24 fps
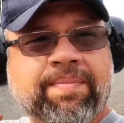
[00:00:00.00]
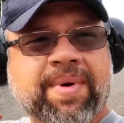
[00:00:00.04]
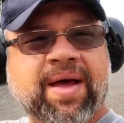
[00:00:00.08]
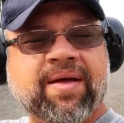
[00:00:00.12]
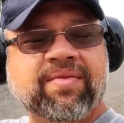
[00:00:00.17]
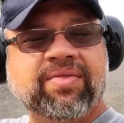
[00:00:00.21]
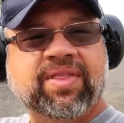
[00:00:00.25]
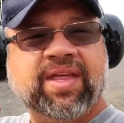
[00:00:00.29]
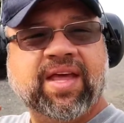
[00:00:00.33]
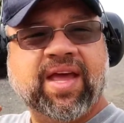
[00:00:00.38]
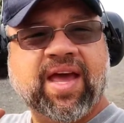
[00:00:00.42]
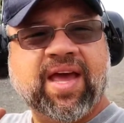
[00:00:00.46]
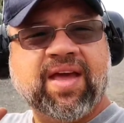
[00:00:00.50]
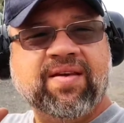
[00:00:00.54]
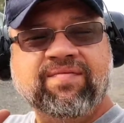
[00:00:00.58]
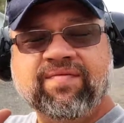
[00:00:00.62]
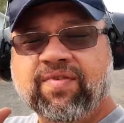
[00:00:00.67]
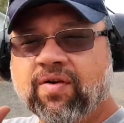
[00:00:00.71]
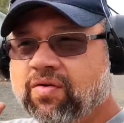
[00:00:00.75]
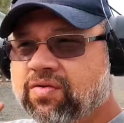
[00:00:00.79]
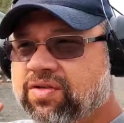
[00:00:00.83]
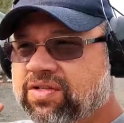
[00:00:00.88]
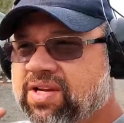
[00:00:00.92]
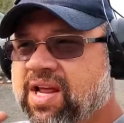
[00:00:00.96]
about the
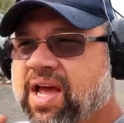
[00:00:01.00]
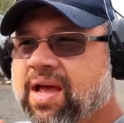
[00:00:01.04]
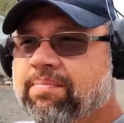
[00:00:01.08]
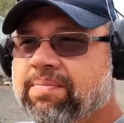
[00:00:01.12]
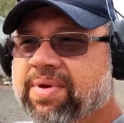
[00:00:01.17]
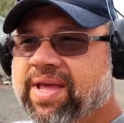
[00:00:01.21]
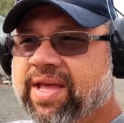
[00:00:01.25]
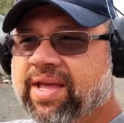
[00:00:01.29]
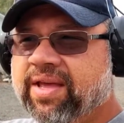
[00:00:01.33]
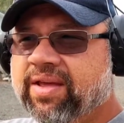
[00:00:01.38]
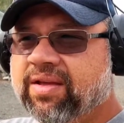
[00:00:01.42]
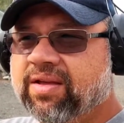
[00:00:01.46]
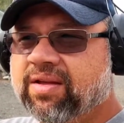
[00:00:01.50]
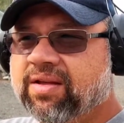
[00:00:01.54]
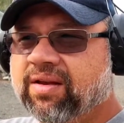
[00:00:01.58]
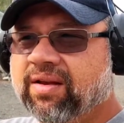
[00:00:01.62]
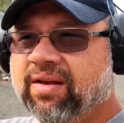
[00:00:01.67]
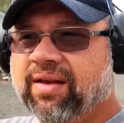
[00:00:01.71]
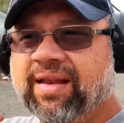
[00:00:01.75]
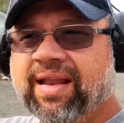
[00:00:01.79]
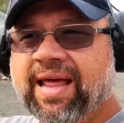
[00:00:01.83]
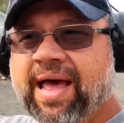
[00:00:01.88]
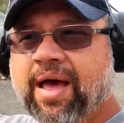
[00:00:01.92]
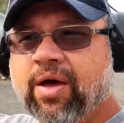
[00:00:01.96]
headphones not being
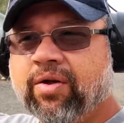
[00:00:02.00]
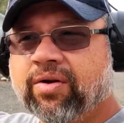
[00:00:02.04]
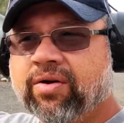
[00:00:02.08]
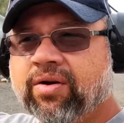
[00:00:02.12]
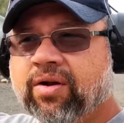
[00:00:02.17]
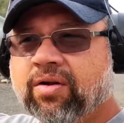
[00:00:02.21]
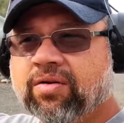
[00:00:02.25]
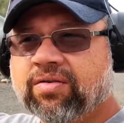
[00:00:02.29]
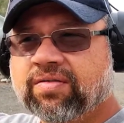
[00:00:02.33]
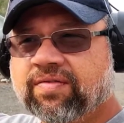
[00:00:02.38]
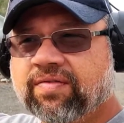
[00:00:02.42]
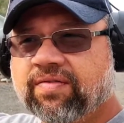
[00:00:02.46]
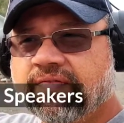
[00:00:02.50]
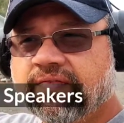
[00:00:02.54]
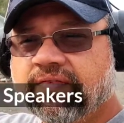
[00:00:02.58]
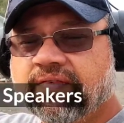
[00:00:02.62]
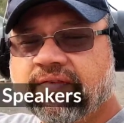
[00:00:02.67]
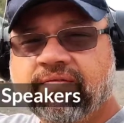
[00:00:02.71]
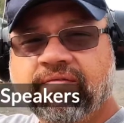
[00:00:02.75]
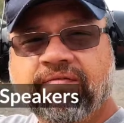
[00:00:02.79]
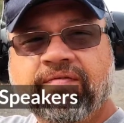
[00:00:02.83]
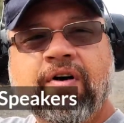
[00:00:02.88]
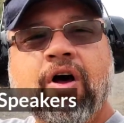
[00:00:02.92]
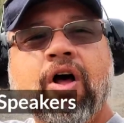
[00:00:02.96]
loud enough,
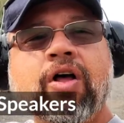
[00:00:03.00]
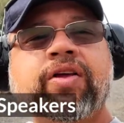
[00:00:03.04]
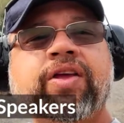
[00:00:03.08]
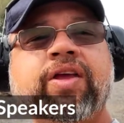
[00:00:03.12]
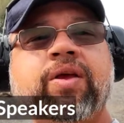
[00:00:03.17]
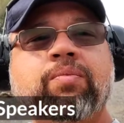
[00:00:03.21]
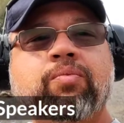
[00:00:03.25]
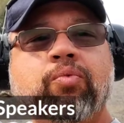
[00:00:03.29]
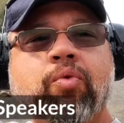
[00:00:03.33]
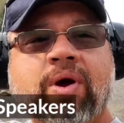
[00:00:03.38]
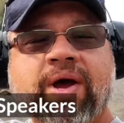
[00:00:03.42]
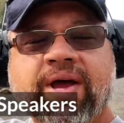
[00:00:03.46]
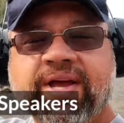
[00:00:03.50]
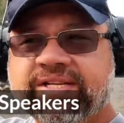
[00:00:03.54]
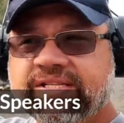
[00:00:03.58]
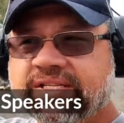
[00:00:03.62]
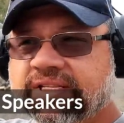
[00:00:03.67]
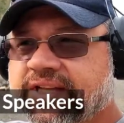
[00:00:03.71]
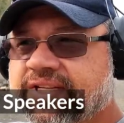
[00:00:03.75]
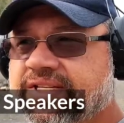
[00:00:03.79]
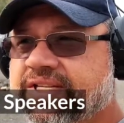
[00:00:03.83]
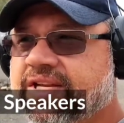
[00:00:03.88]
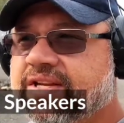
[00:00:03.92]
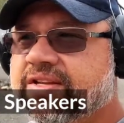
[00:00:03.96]
volume wise,
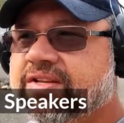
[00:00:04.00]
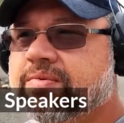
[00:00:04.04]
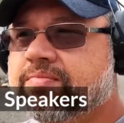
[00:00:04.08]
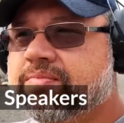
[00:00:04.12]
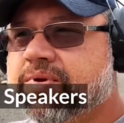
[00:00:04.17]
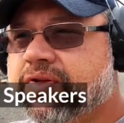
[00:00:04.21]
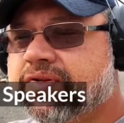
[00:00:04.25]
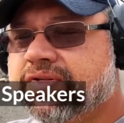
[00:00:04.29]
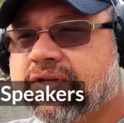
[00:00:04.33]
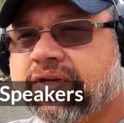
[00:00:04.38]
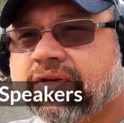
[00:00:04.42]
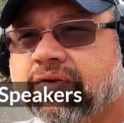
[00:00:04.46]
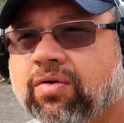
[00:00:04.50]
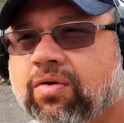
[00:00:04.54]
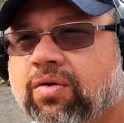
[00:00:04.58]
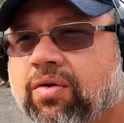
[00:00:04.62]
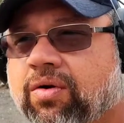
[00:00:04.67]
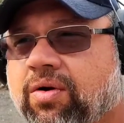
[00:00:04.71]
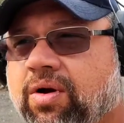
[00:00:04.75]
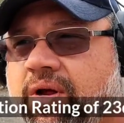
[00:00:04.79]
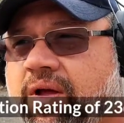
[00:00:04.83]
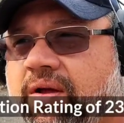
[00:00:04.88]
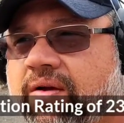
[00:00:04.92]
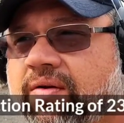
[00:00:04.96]
listening to music
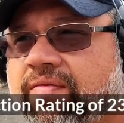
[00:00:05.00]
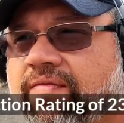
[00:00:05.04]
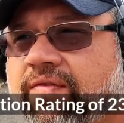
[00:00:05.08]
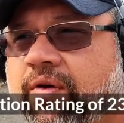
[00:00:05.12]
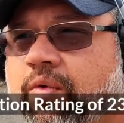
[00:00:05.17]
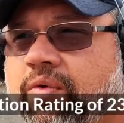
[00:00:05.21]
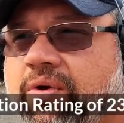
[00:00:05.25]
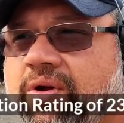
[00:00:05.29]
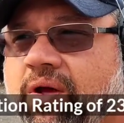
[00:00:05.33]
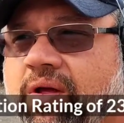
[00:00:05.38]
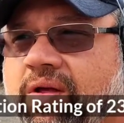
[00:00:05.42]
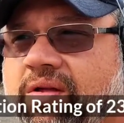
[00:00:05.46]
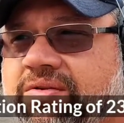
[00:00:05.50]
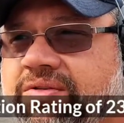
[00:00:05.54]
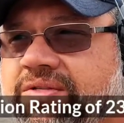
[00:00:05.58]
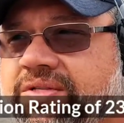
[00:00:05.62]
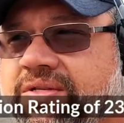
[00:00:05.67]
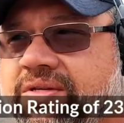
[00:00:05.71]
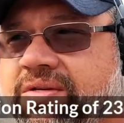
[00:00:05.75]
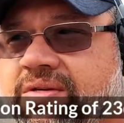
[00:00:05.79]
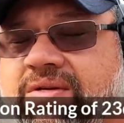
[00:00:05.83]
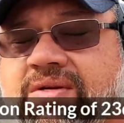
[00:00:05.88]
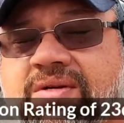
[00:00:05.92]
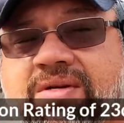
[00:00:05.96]
or uh, phone
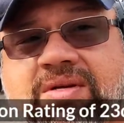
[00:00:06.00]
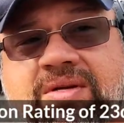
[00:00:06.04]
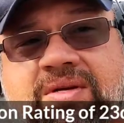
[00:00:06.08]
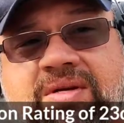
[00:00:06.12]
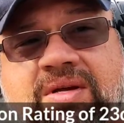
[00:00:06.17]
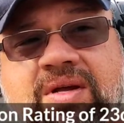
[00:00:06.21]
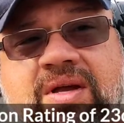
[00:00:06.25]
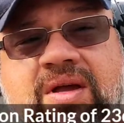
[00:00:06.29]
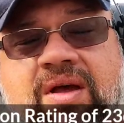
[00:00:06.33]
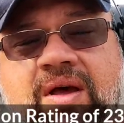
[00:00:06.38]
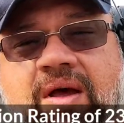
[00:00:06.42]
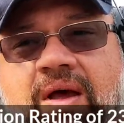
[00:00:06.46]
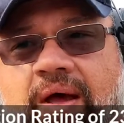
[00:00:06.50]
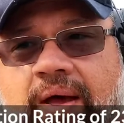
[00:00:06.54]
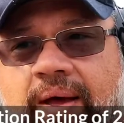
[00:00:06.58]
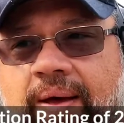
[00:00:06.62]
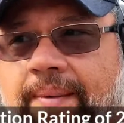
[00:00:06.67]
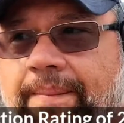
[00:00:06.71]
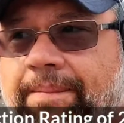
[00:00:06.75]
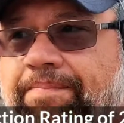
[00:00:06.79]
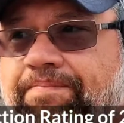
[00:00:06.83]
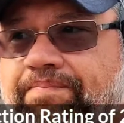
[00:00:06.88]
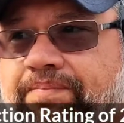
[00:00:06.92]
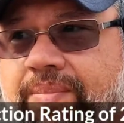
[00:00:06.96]
calls.
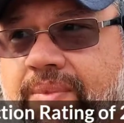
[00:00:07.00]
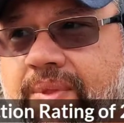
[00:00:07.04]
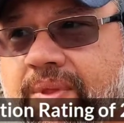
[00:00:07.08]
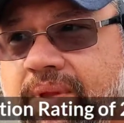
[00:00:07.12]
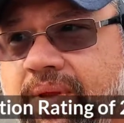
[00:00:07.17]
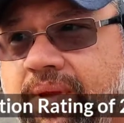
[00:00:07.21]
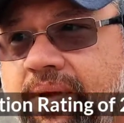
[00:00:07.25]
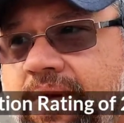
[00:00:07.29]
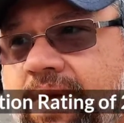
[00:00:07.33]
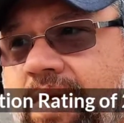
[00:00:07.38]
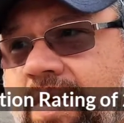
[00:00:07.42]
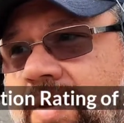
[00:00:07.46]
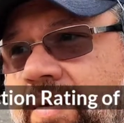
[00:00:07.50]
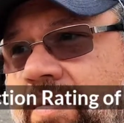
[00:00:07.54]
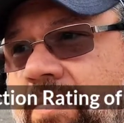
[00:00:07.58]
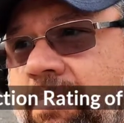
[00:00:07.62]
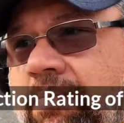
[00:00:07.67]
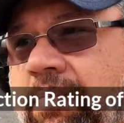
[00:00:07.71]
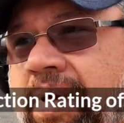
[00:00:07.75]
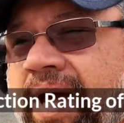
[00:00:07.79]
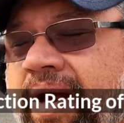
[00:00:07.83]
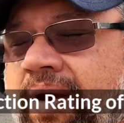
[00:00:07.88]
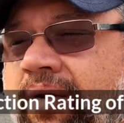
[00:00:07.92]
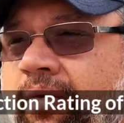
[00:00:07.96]
Um,
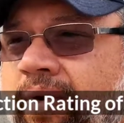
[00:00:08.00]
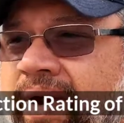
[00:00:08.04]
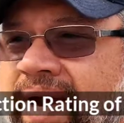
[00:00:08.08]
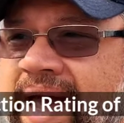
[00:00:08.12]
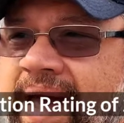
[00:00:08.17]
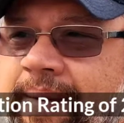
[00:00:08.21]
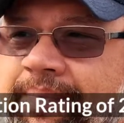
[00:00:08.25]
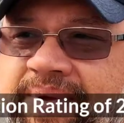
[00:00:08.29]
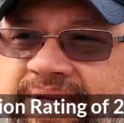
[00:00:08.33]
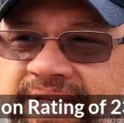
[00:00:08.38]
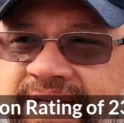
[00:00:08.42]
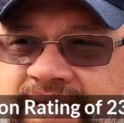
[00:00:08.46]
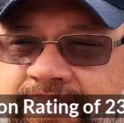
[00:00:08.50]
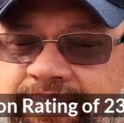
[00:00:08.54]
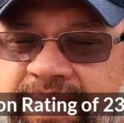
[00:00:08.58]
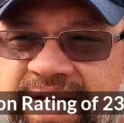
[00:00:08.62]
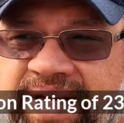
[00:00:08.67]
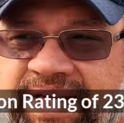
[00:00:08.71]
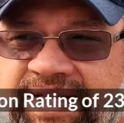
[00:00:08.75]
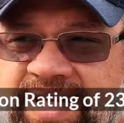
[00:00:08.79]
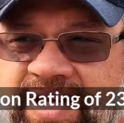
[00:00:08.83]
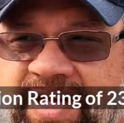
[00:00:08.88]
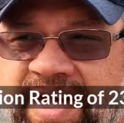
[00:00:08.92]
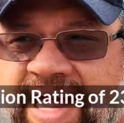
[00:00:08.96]
but what happens is
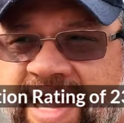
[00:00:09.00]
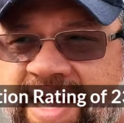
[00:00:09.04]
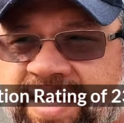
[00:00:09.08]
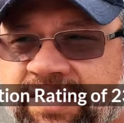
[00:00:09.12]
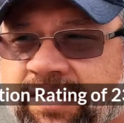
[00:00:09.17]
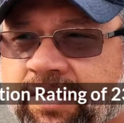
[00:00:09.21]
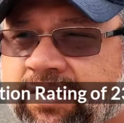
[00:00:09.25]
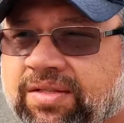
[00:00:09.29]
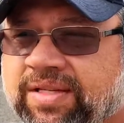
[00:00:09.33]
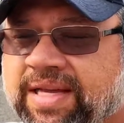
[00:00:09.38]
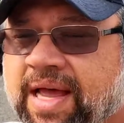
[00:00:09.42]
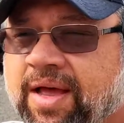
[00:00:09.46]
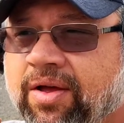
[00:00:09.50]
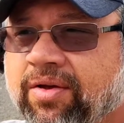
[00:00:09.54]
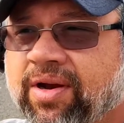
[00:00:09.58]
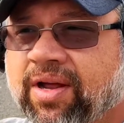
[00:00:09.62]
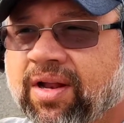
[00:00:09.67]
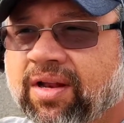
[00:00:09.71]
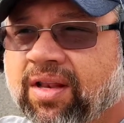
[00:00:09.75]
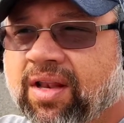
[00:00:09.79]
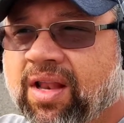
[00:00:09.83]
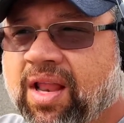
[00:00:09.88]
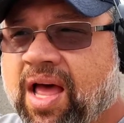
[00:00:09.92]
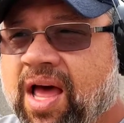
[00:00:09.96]
because it cancels out
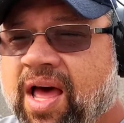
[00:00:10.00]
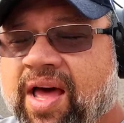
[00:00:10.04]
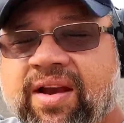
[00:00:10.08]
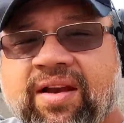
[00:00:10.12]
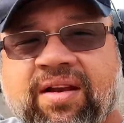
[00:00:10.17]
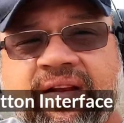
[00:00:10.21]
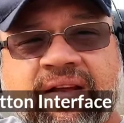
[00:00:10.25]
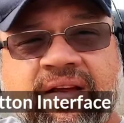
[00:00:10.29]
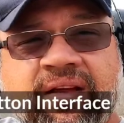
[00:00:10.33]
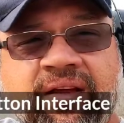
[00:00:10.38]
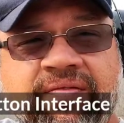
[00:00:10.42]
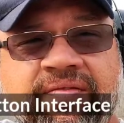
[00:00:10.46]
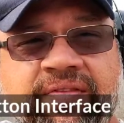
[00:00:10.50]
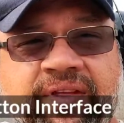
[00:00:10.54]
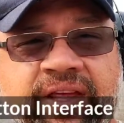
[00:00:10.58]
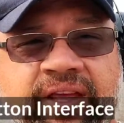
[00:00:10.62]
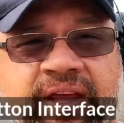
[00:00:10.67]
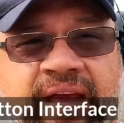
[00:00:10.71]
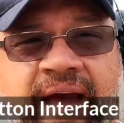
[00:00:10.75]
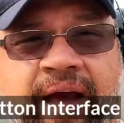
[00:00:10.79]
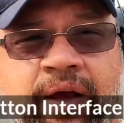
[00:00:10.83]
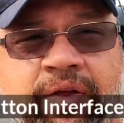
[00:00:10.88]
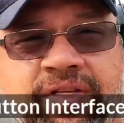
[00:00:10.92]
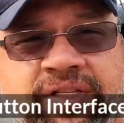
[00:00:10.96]
a lot of
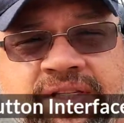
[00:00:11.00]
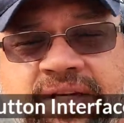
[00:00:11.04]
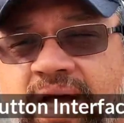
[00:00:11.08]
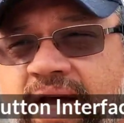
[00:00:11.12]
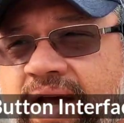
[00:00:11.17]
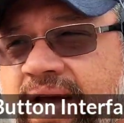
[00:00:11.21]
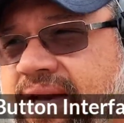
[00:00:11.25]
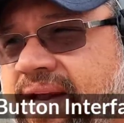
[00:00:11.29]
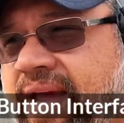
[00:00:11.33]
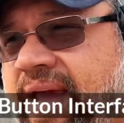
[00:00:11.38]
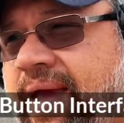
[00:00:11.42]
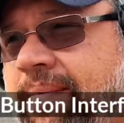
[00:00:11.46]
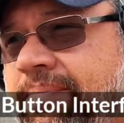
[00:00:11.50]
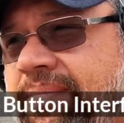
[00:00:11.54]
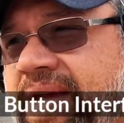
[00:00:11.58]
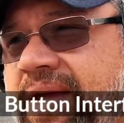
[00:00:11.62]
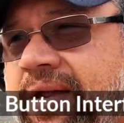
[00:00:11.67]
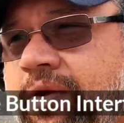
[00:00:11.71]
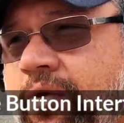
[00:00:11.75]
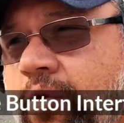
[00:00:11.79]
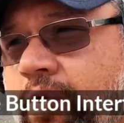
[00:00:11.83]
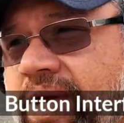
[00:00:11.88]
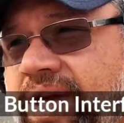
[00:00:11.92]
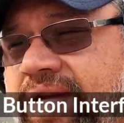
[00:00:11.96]
the outside
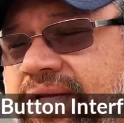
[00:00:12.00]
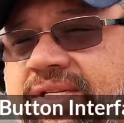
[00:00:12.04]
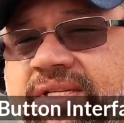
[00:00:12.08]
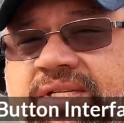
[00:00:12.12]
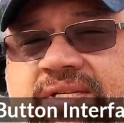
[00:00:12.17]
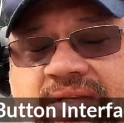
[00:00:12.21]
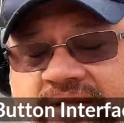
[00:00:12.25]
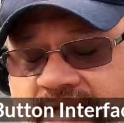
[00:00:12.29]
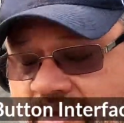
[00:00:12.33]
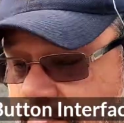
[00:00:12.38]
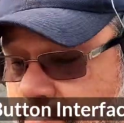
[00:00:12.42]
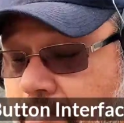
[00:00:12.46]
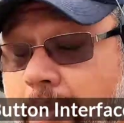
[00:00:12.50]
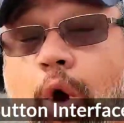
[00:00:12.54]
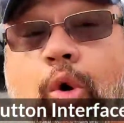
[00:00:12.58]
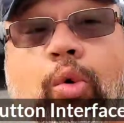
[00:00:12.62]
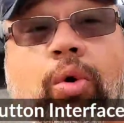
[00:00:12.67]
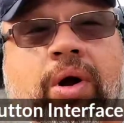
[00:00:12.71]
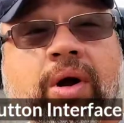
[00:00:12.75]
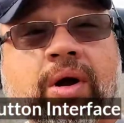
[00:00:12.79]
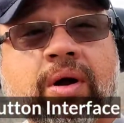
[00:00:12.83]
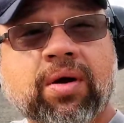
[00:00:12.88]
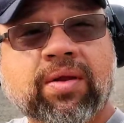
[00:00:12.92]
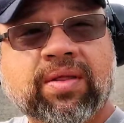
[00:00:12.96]
ambient noise, the
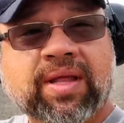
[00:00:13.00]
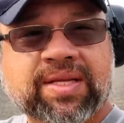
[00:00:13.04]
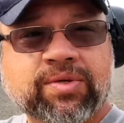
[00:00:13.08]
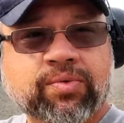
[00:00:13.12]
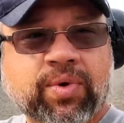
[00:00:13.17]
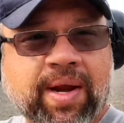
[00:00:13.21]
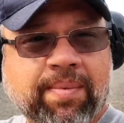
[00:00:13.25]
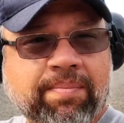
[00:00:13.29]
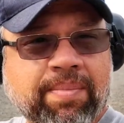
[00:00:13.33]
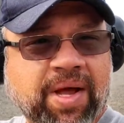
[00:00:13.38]
mower. That's what